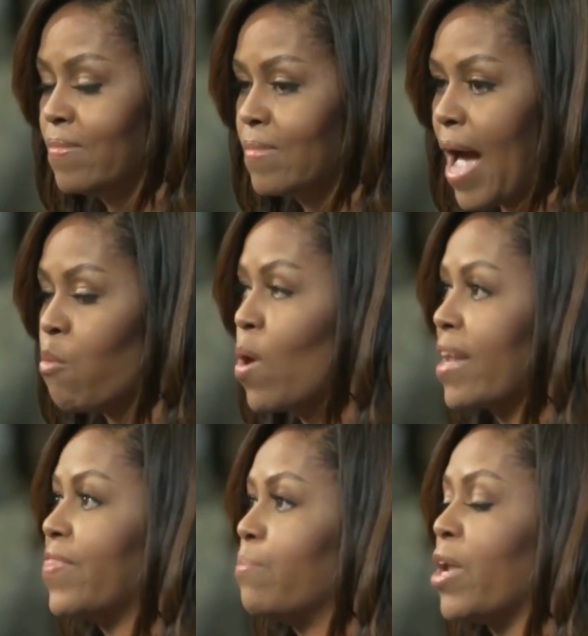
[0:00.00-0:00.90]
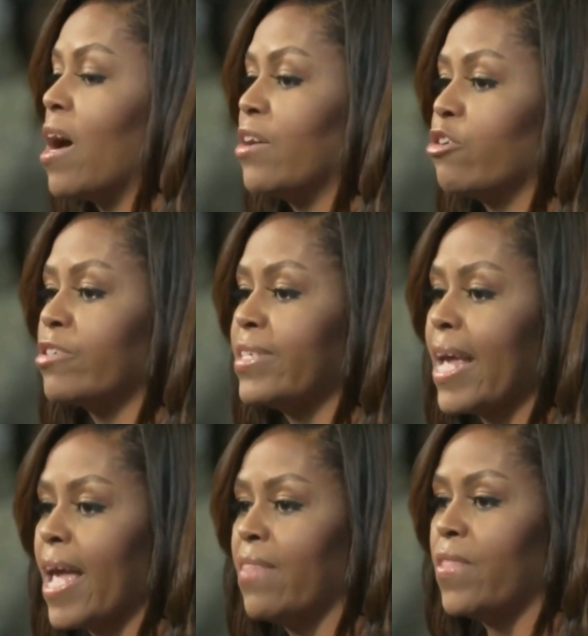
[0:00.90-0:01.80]
I wanted them to
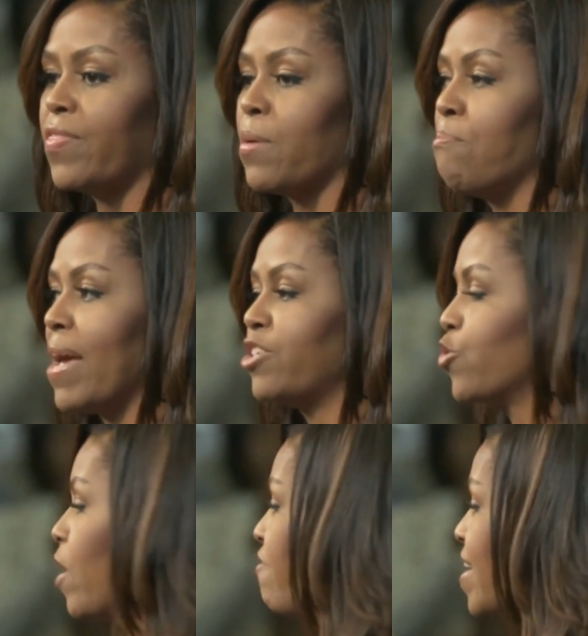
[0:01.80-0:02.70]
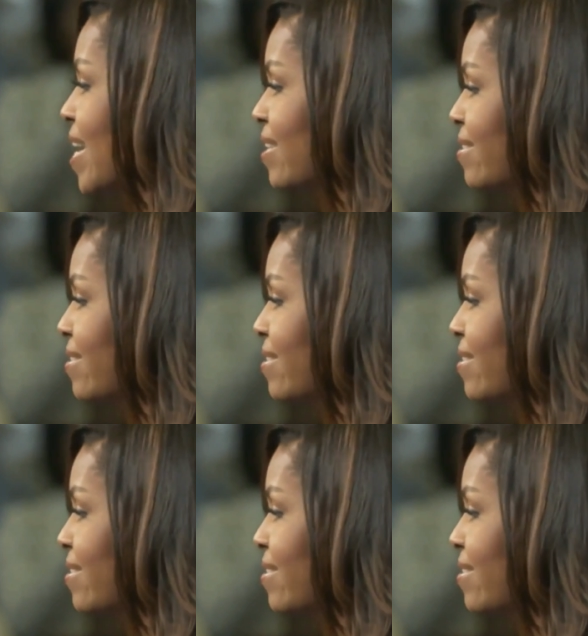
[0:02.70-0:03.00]
understand that the measure of any